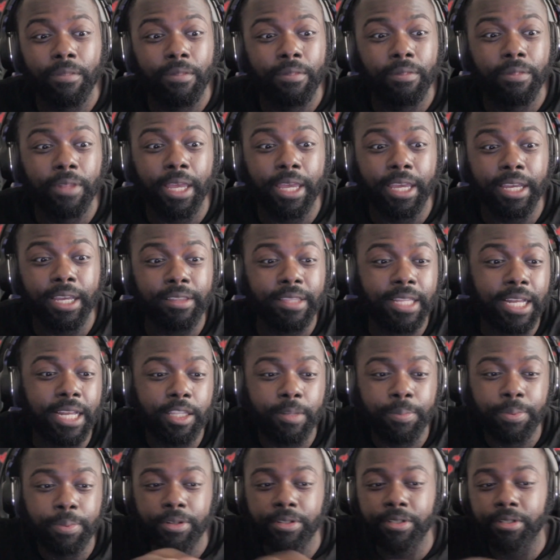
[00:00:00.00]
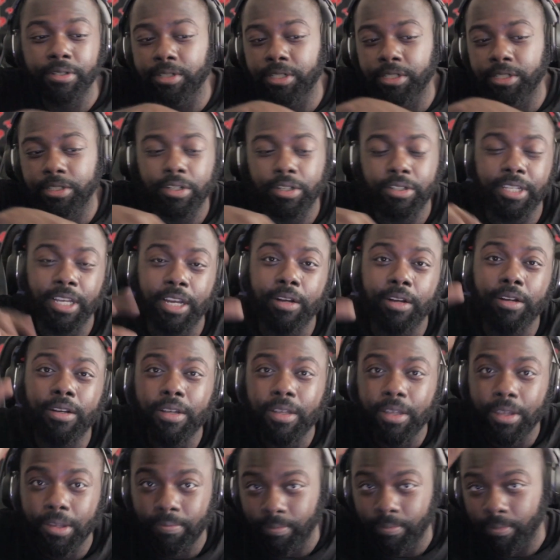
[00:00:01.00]
Like, not the person who just talking about.
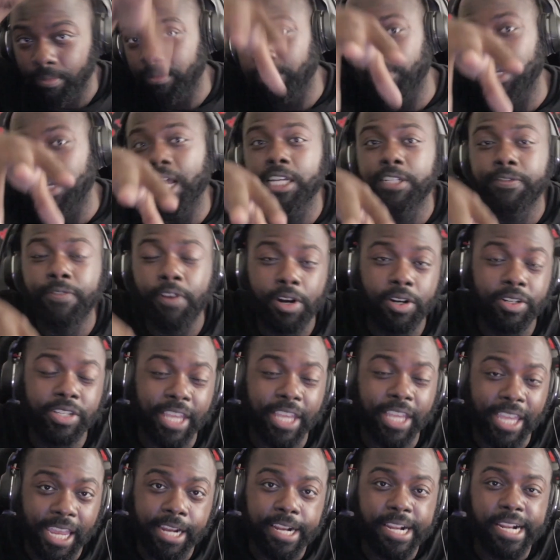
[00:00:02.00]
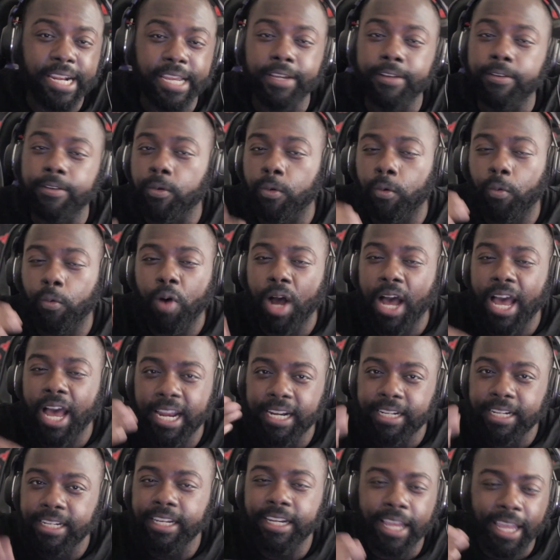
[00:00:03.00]
As far as Annie,
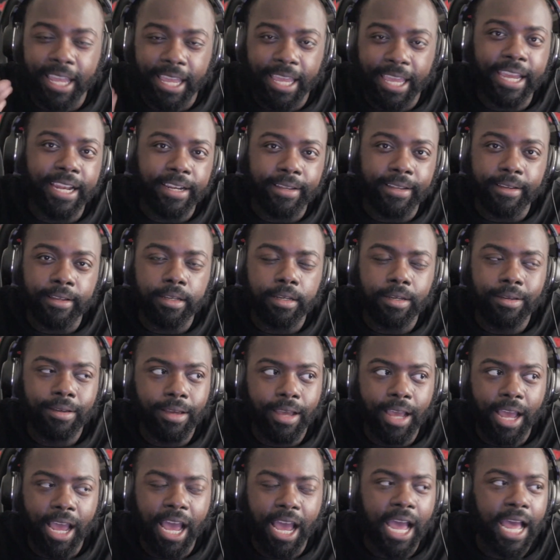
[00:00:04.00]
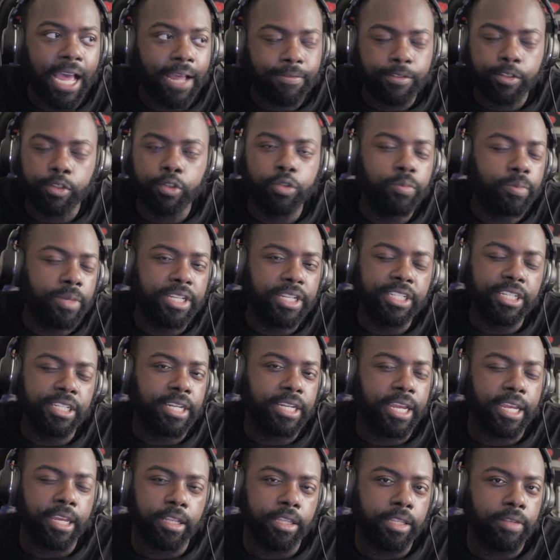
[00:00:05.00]
why did Annie have to mention
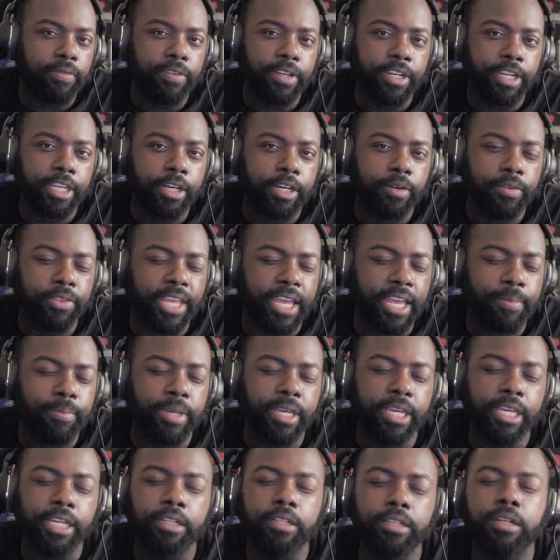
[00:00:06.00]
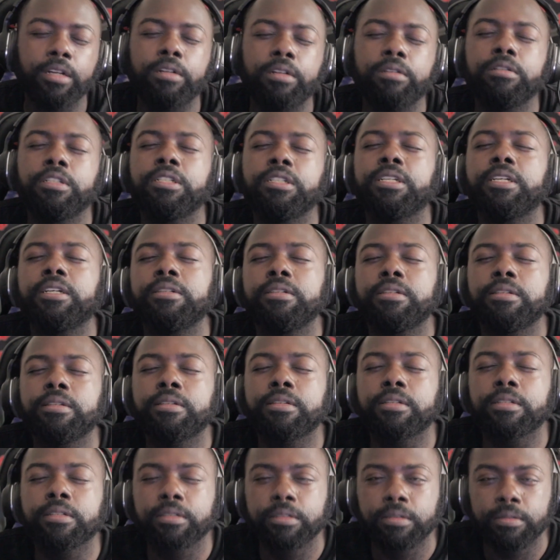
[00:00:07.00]
that in the video? That made no
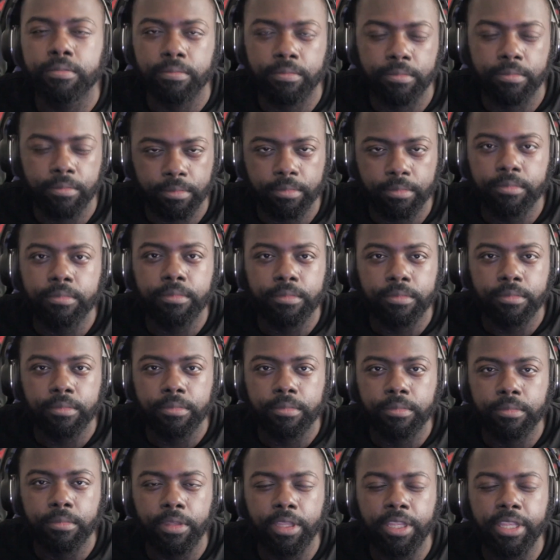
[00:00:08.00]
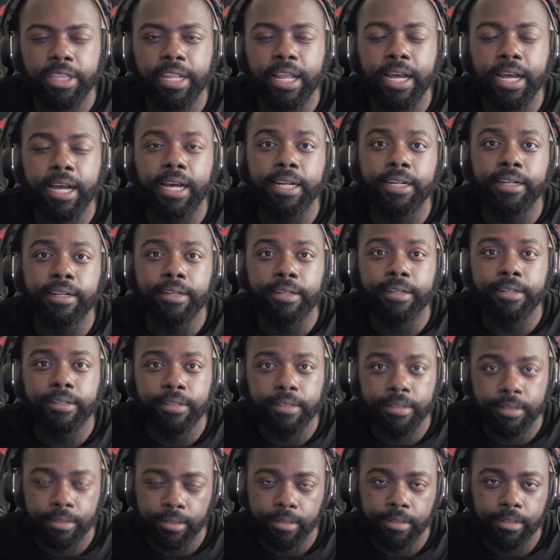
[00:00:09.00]
sense. None.
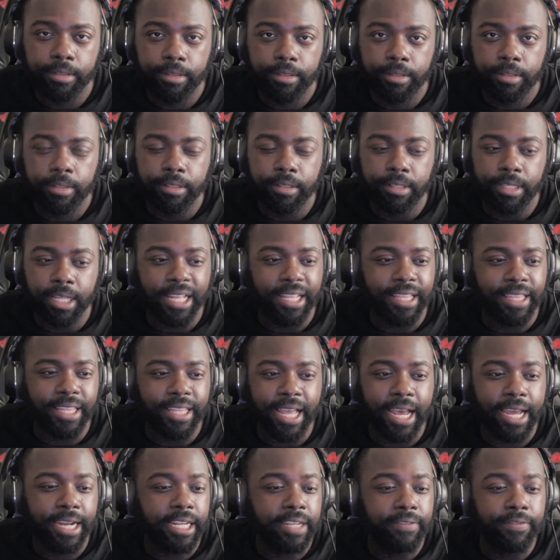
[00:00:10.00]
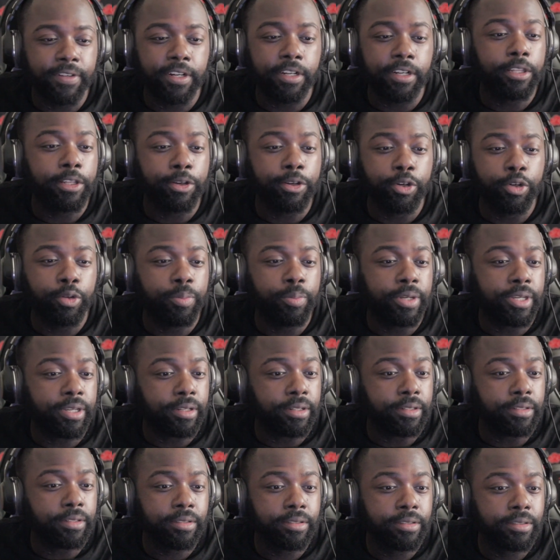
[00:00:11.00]
That, not even a little
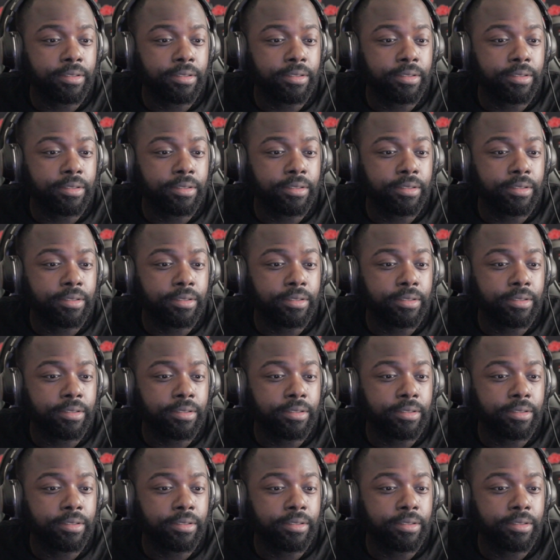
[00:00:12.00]
bit.